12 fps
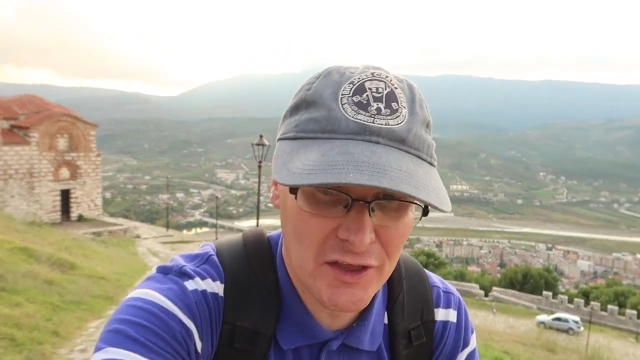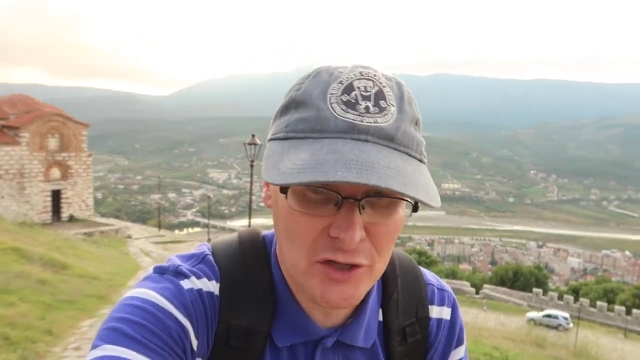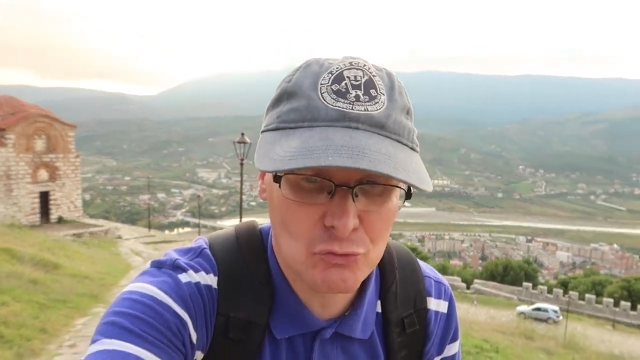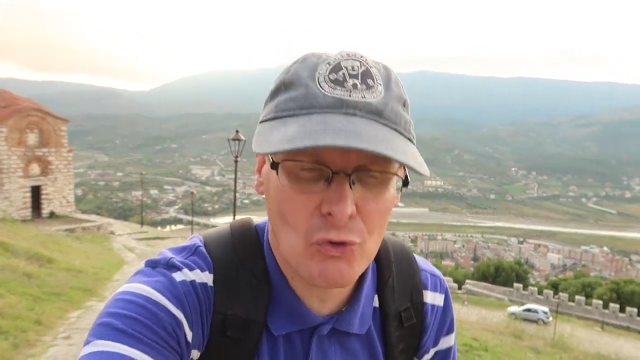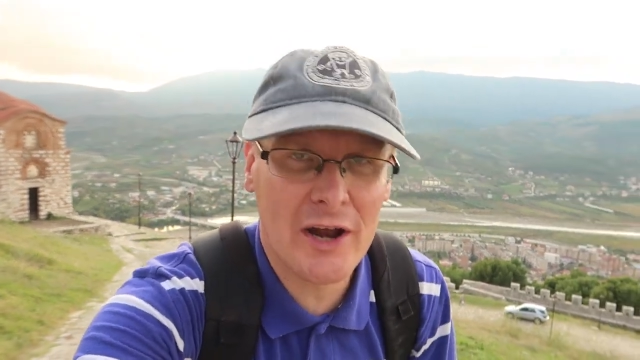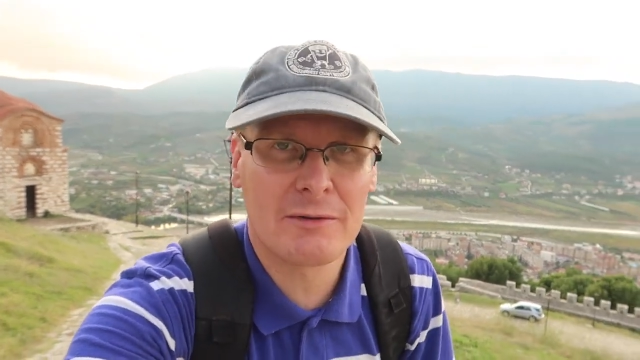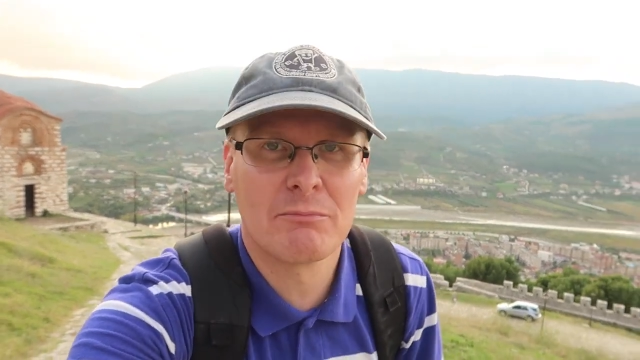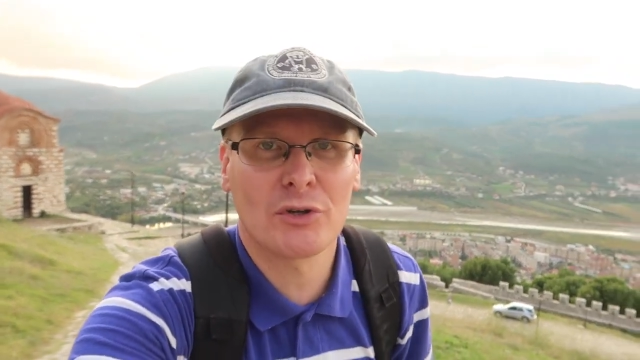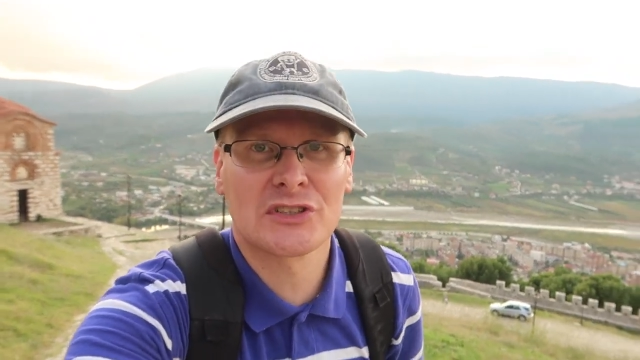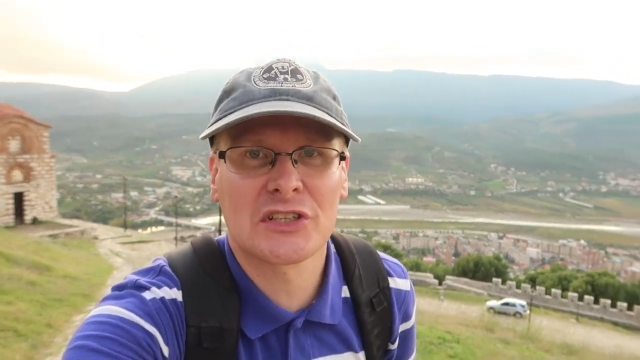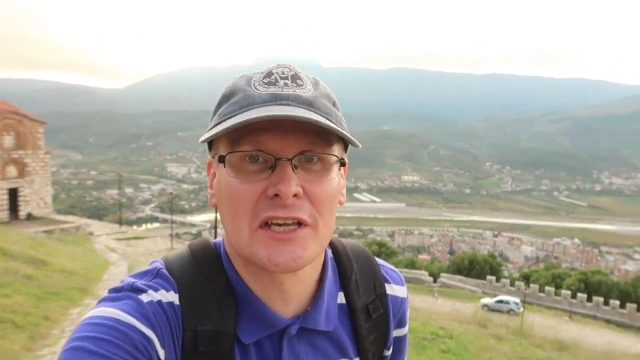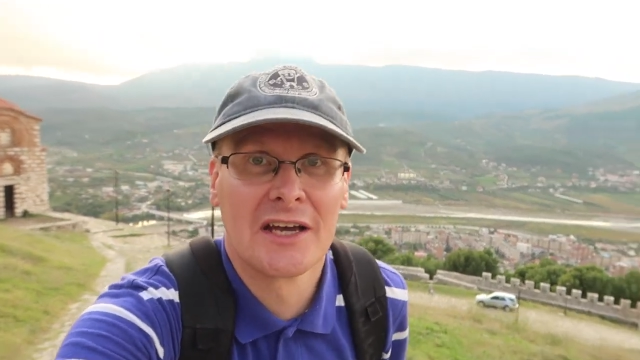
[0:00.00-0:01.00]
the Red
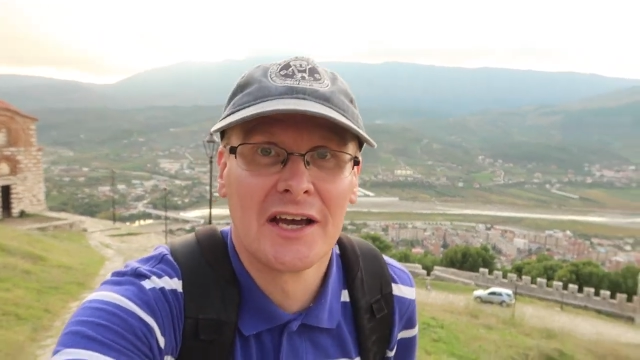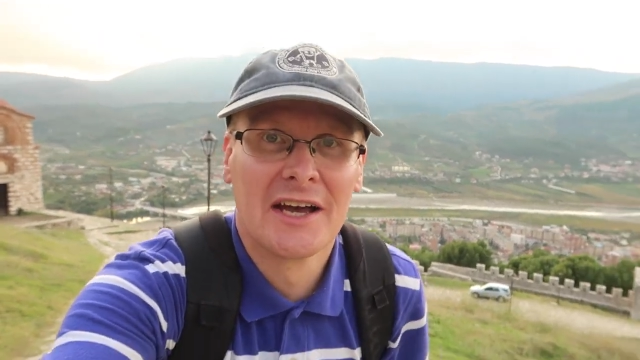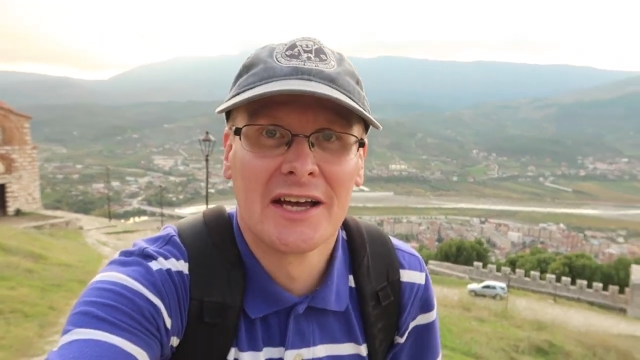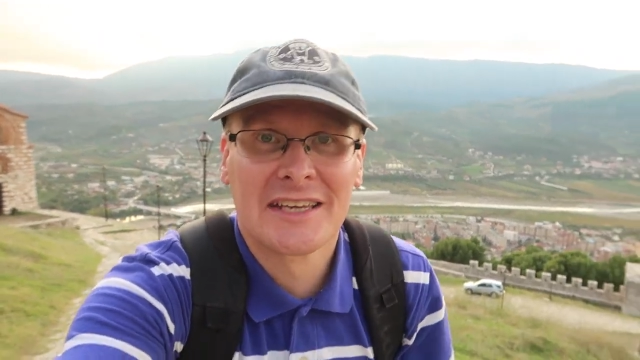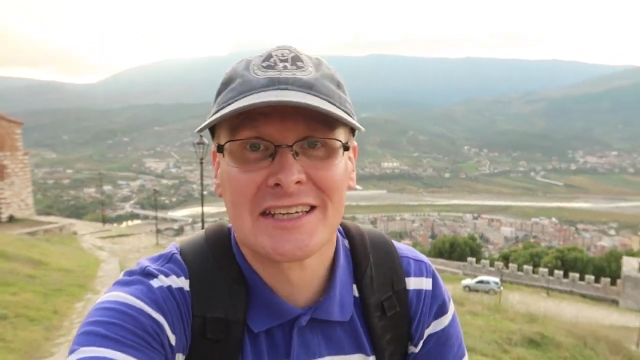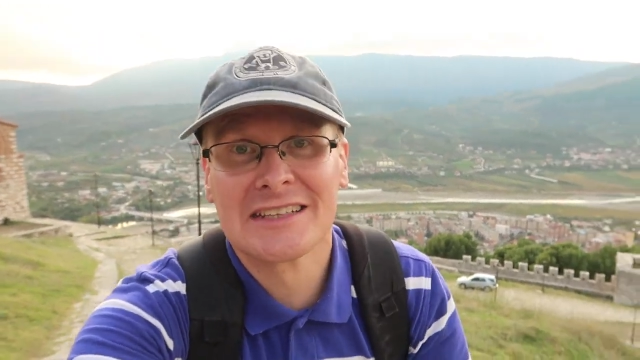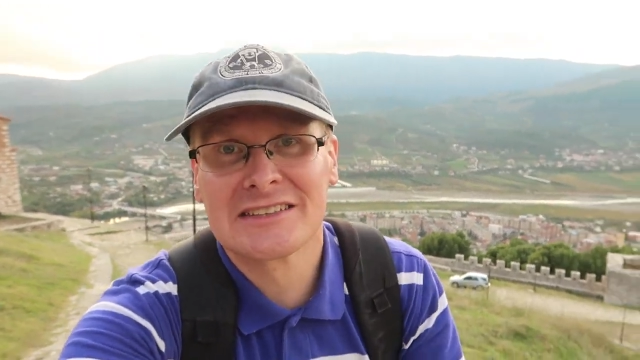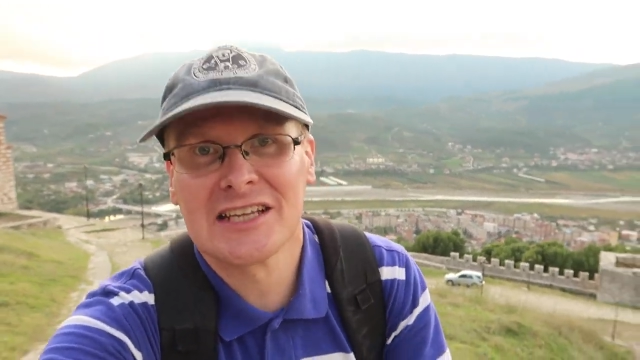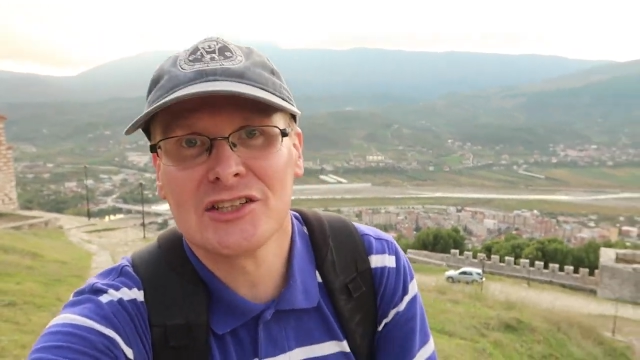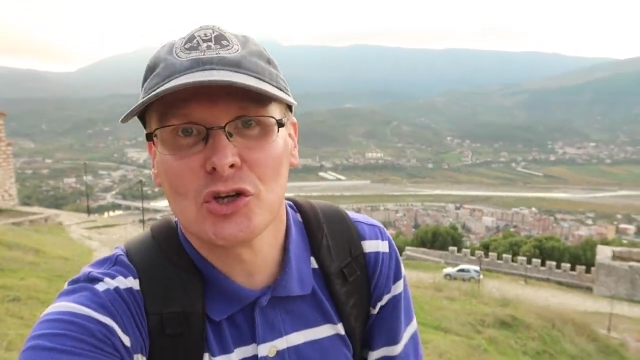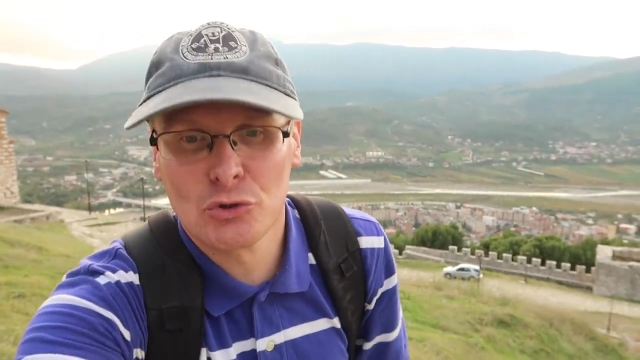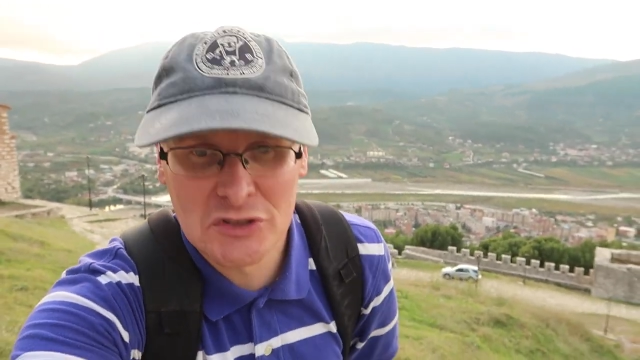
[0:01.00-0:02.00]
Mosque
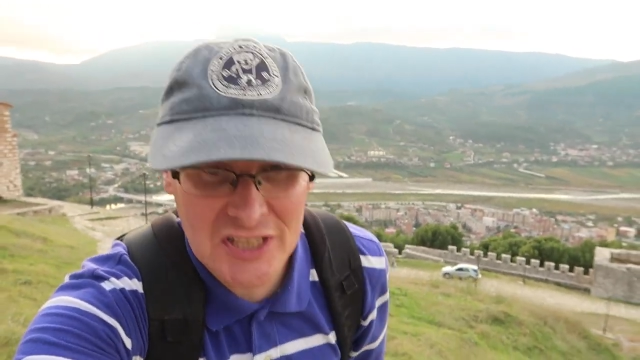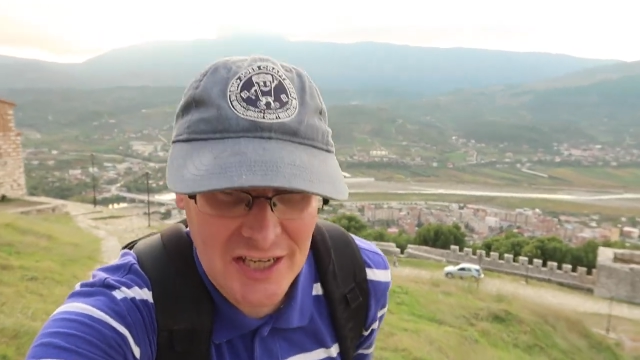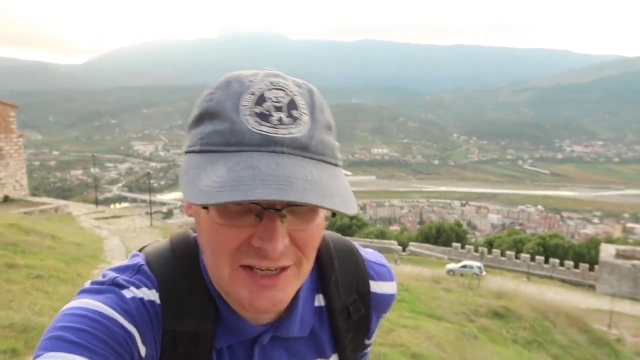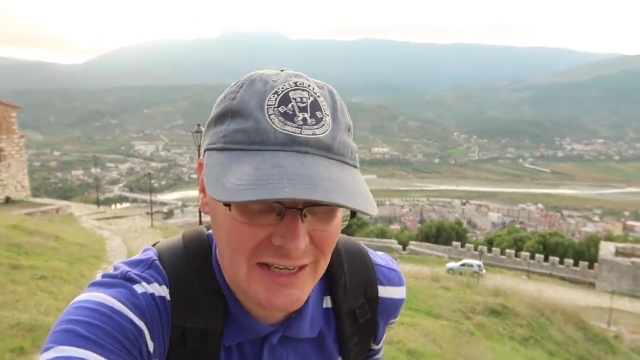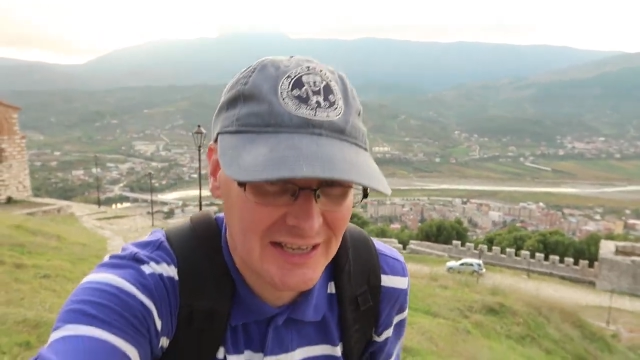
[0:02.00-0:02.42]
continues.